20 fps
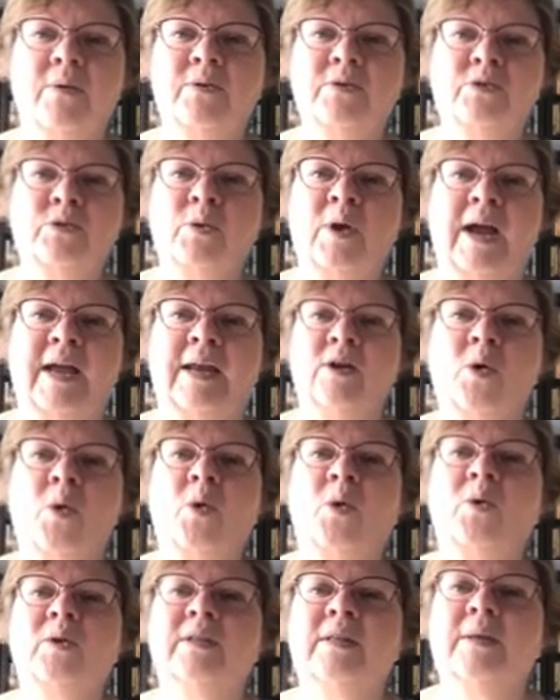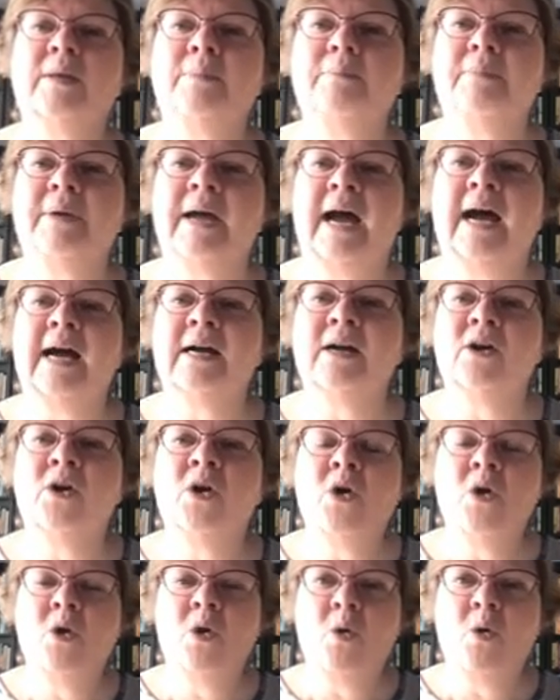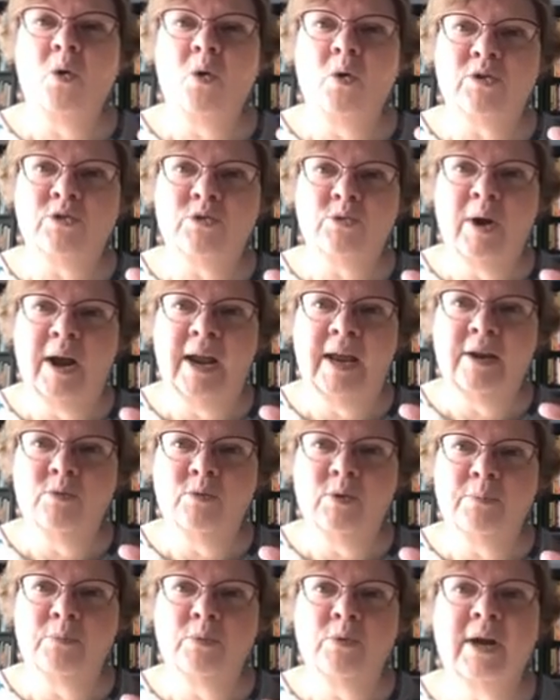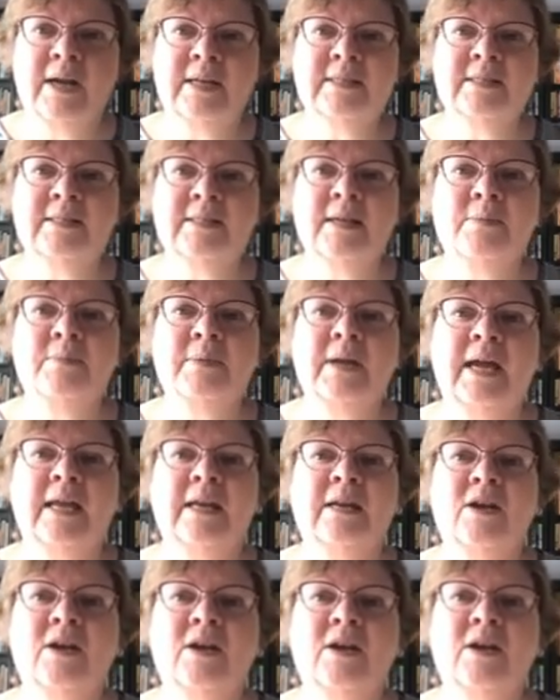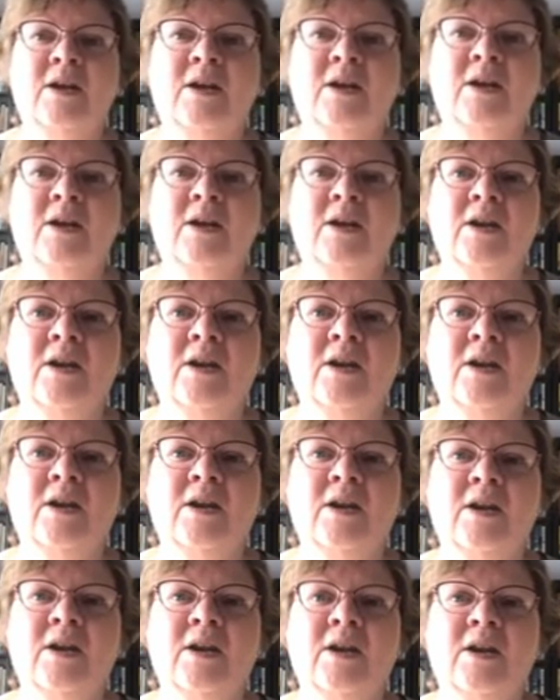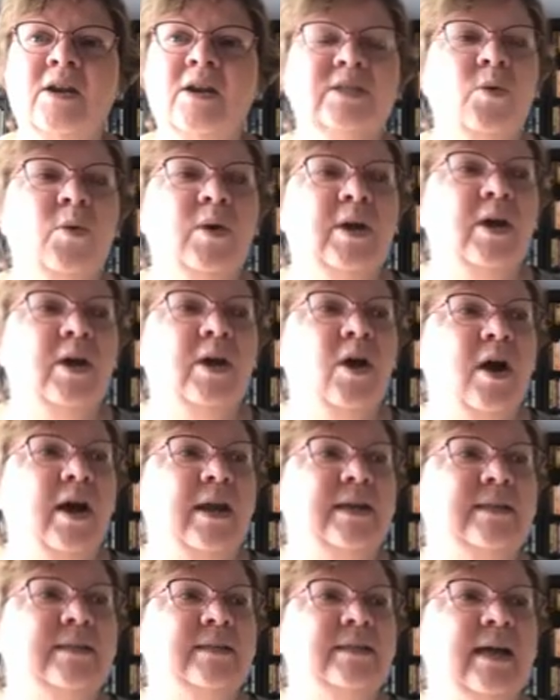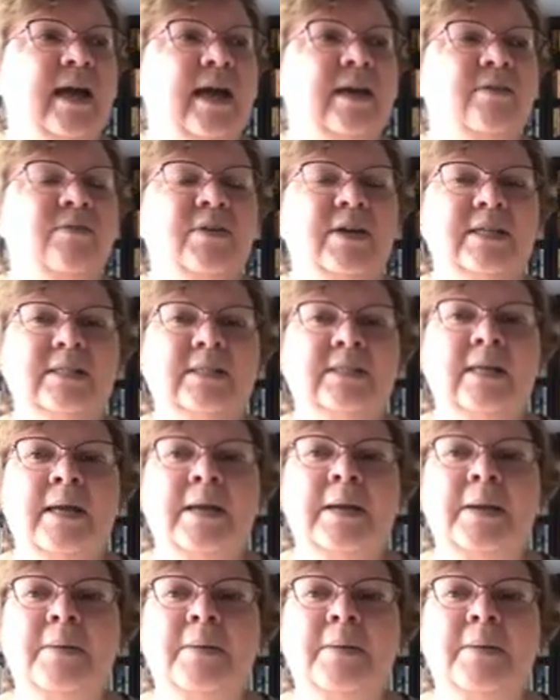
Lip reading: try and hold them back or try and repress them and not feel what's going on inside of us,